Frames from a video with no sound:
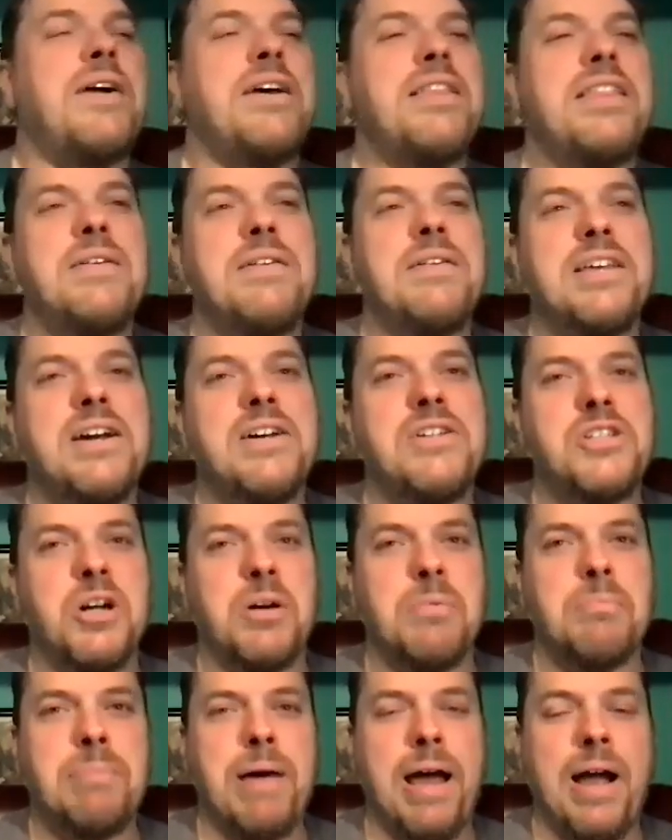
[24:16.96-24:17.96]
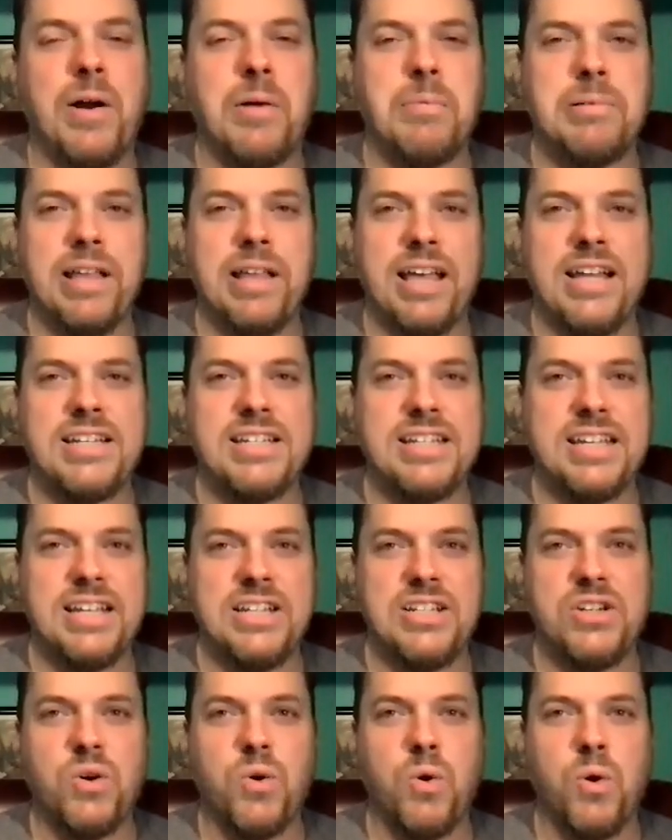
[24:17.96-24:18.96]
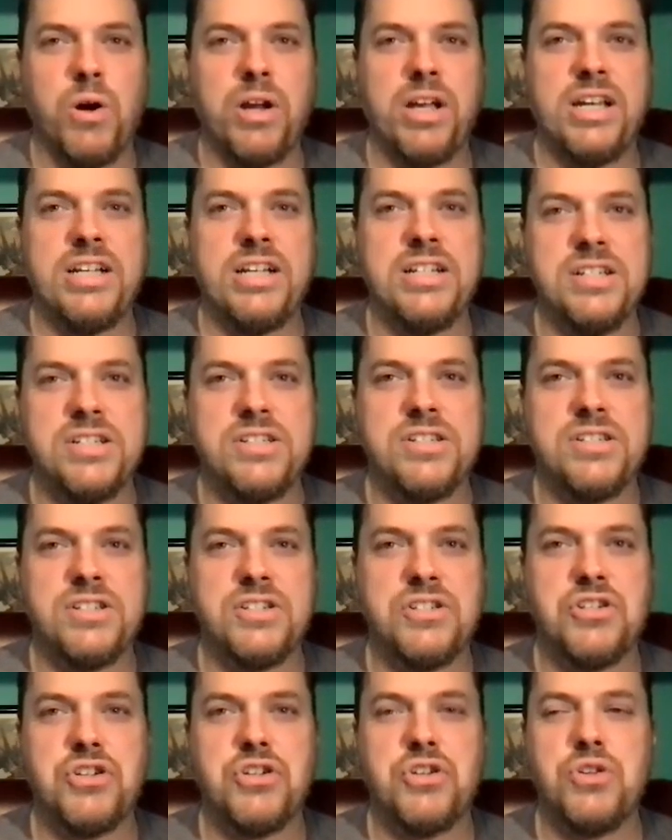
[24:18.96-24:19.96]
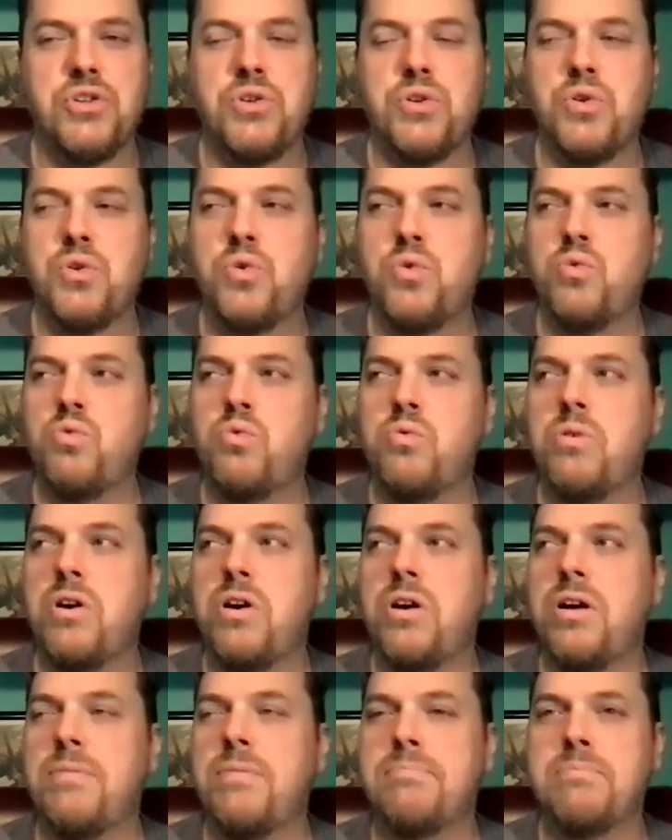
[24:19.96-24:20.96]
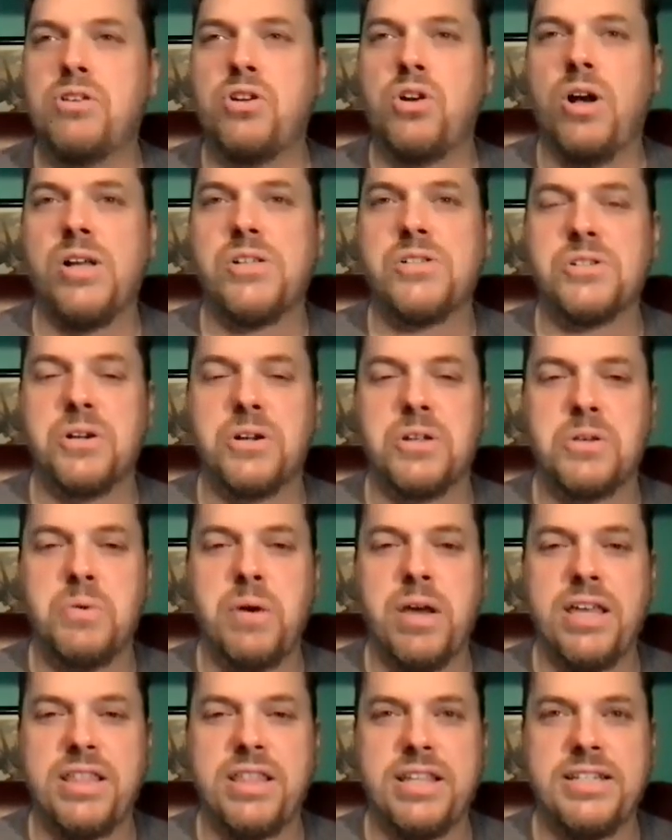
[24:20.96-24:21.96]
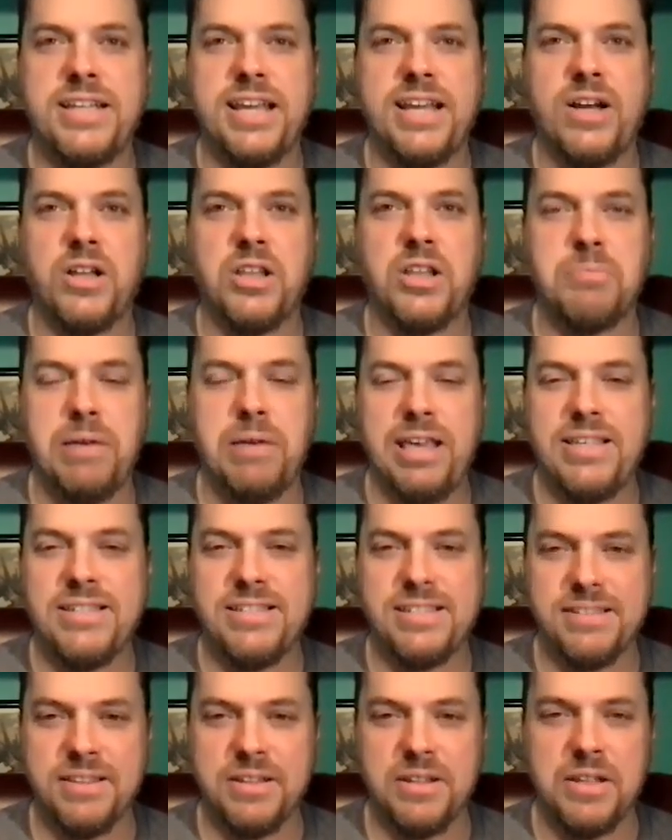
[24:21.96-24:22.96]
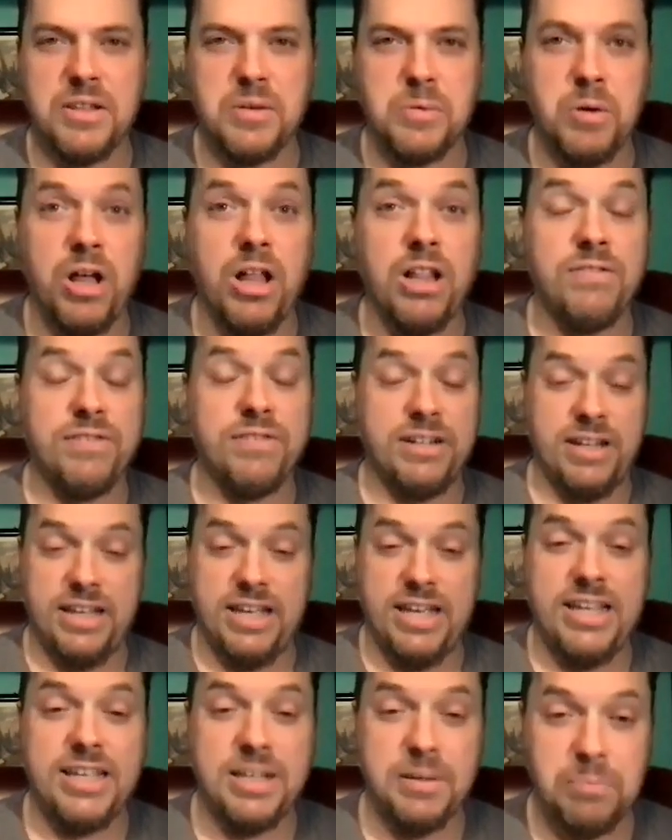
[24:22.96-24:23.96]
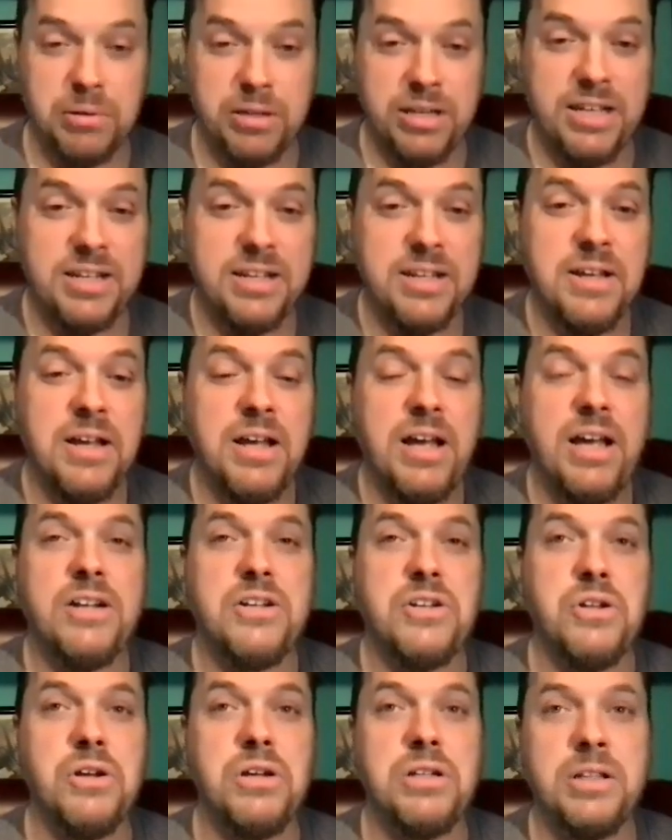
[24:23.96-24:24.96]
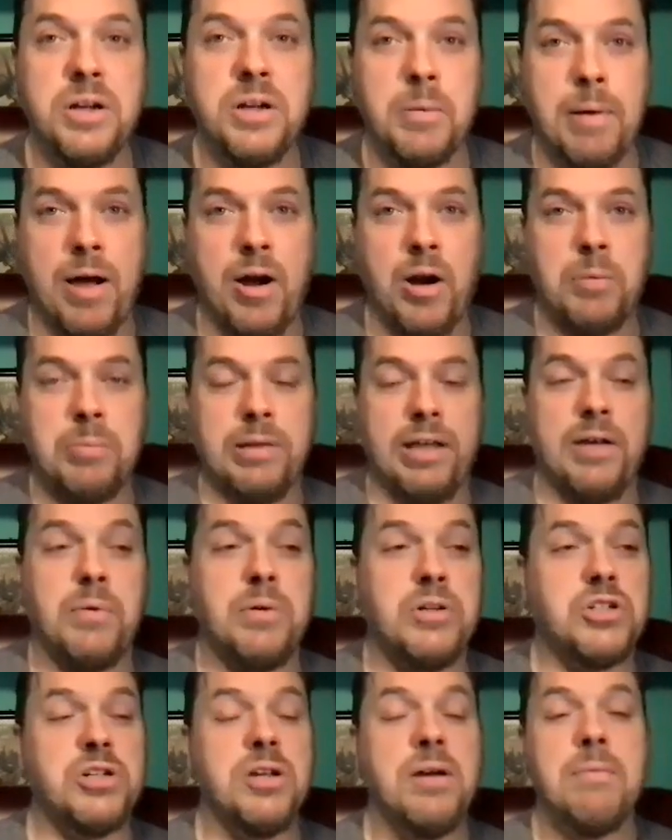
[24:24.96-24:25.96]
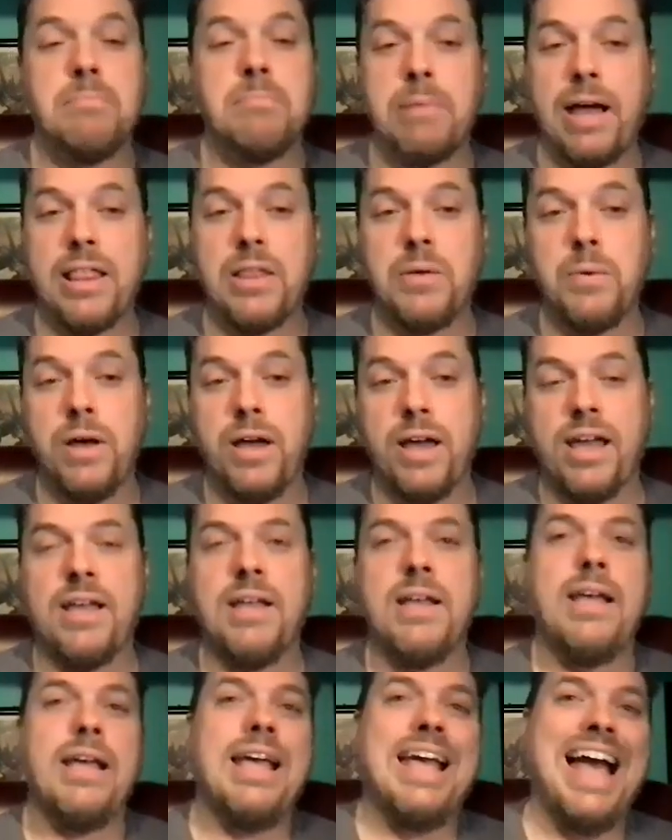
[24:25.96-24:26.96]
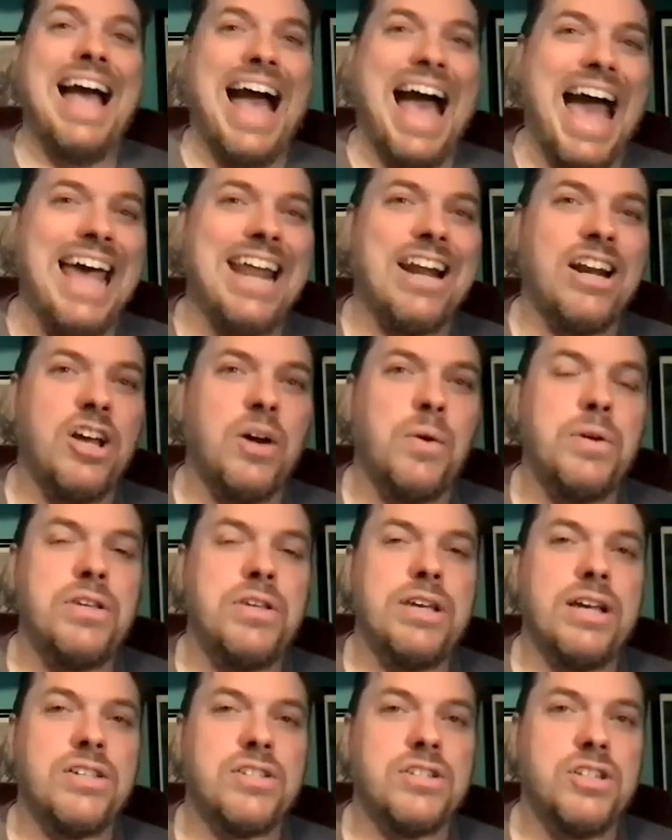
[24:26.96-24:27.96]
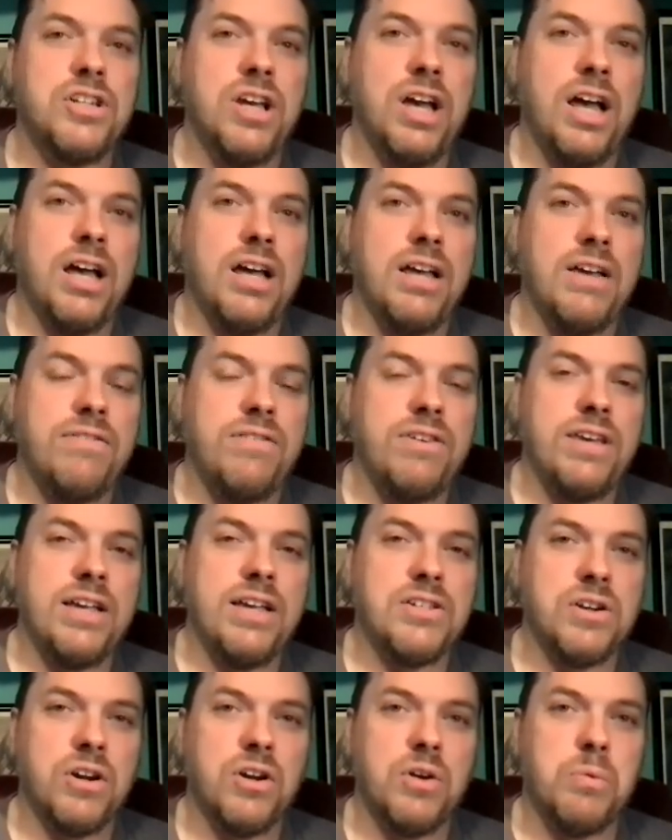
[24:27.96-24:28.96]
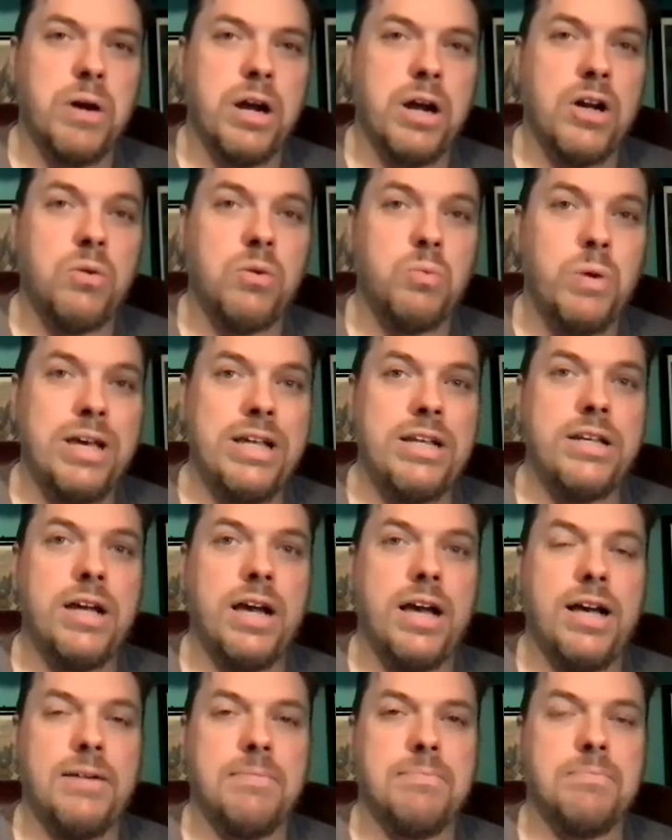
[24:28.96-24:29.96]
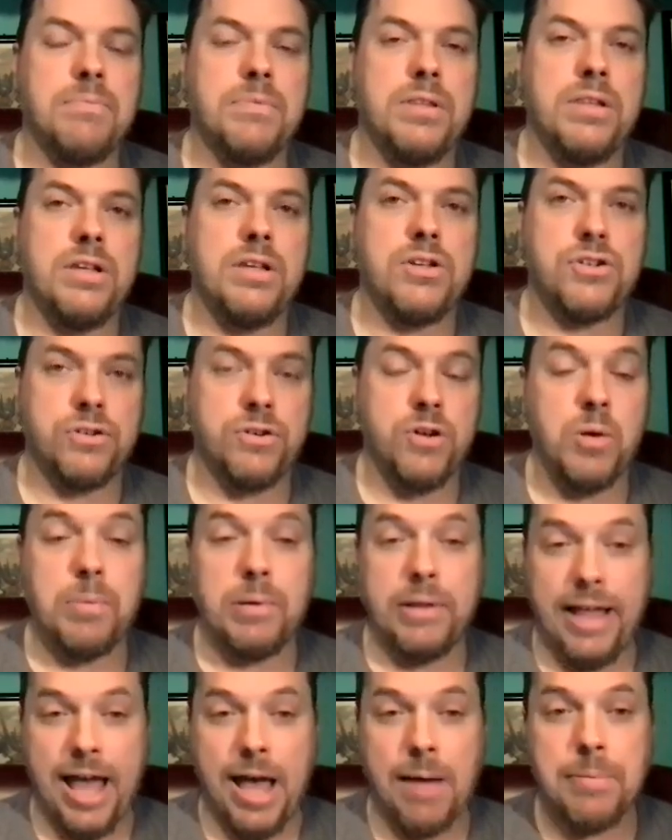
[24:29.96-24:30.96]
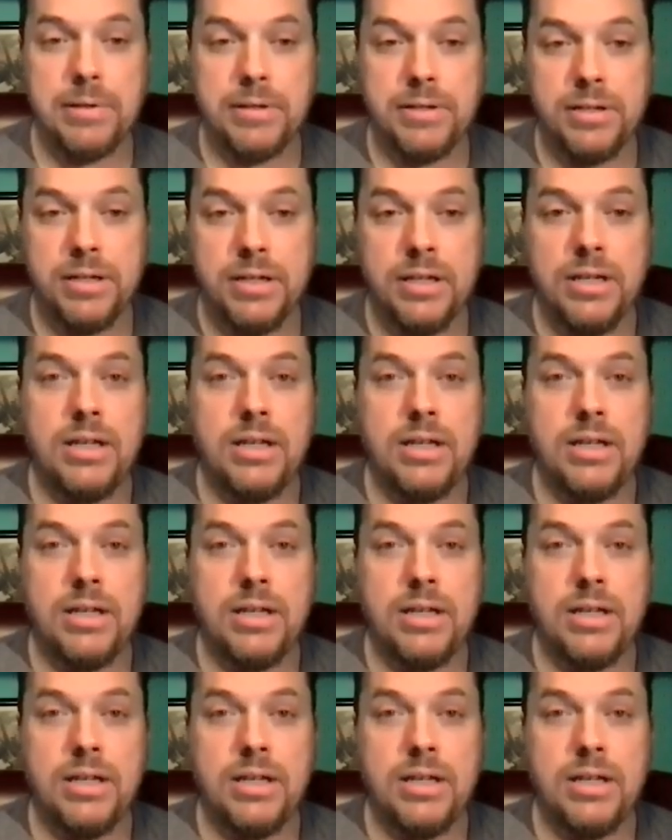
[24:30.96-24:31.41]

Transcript: But they would go to a power plant in Oregon to cause an earthquake and then take all the pieces of the wall of an incomplete nuclear power plant, which, by the way, I don't know when you guys, if you guys are aware when Chernobyl happened,